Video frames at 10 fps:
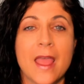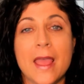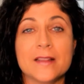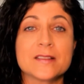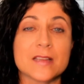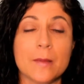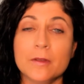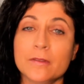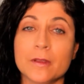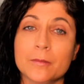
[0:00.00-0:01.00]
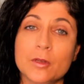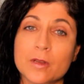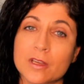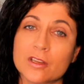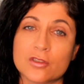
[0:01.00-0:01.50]
And some of them you
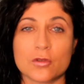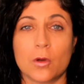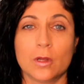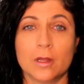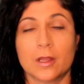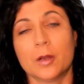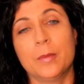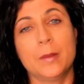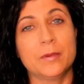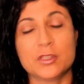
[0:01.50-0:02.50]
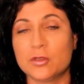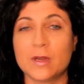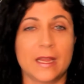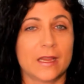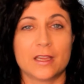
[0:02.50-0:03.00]
can control a little bit, but you
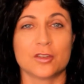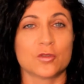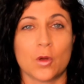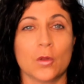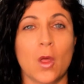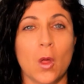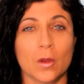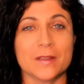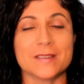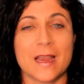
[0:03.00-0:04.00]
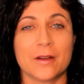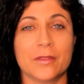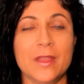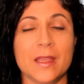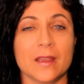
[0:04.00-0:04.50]
can't control the whole entire
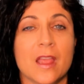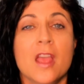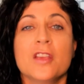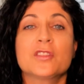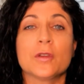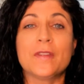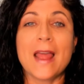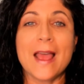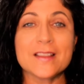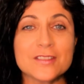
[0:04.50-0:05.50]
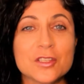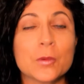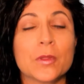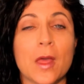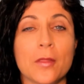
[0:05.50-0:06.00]
thing. So if it has to do
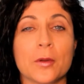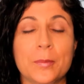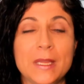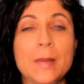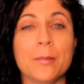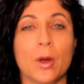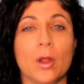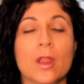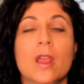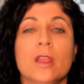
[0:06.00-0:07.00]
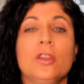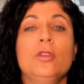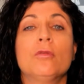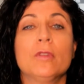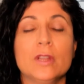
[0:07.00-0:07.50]
with other people,
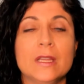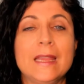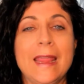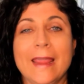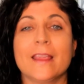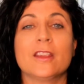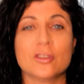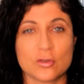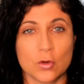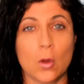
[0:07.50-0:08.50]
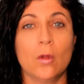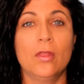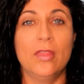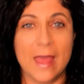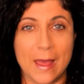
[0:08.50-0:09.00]
you really can't
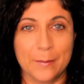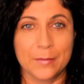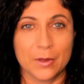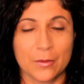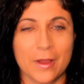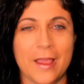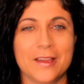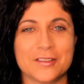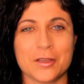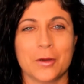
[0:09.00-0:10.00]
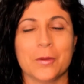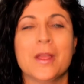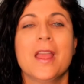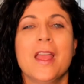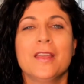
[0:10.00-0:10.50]
control them. Okay, so
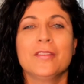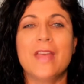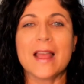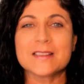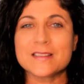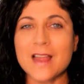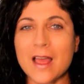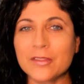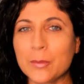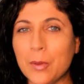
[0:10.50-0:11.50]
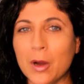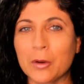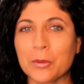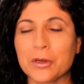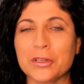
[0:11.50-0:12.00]
that's not the
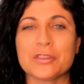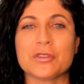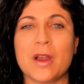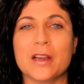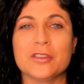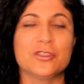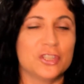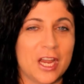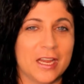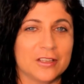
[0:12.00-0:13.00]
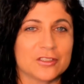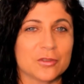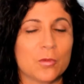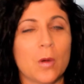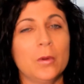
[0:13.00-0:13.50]
part we're going to try to
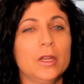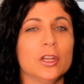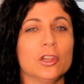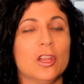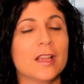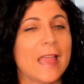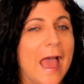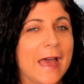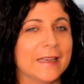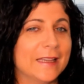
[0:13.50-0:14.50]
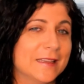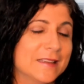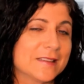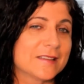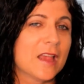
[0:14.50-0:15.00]
change. What we're going to look at
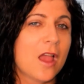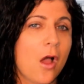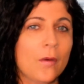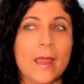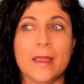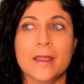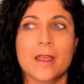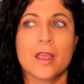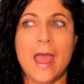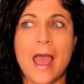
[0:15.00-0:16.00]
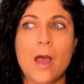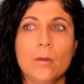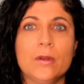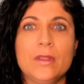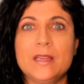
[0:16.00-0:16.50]
is, okay, how
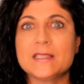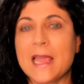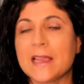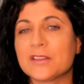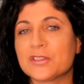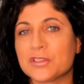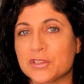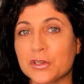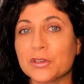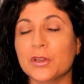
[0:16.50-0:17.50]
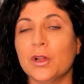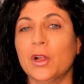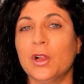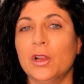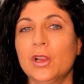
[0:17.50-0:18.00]
are these
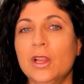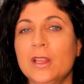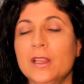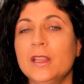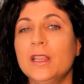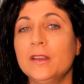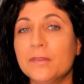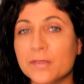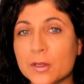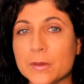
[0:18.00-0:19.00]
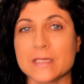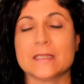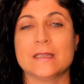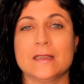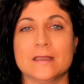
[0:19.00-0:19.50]
external
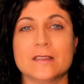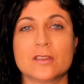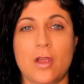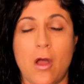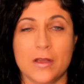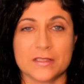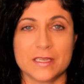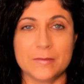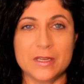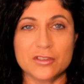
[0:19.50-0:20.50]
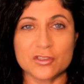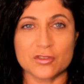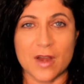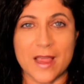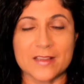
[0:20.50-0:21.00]
influences causing me
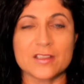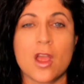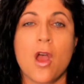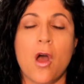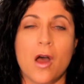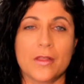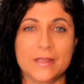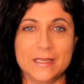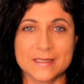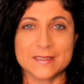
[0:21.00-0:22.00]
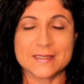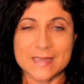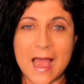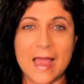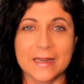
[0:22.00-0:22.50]
stress on the
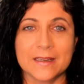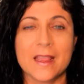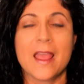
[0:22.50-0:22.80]
inside?